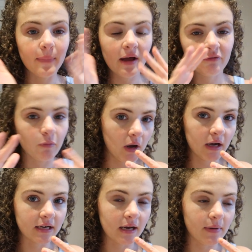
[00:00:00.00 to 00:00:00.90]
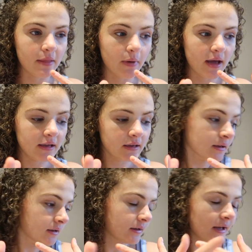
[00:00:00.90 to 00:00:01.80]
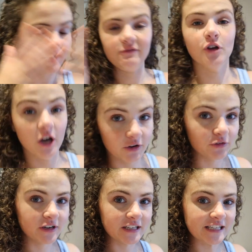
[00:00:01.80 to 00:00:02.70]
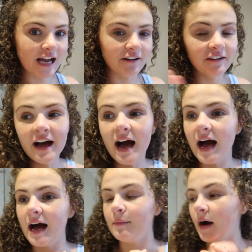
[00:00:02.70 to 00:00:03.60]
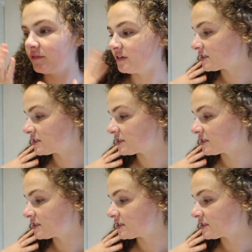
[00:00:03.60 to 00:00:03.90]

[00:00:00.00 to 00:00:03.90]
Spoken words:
I'm back from work now, by the way, if you can't already tell. I've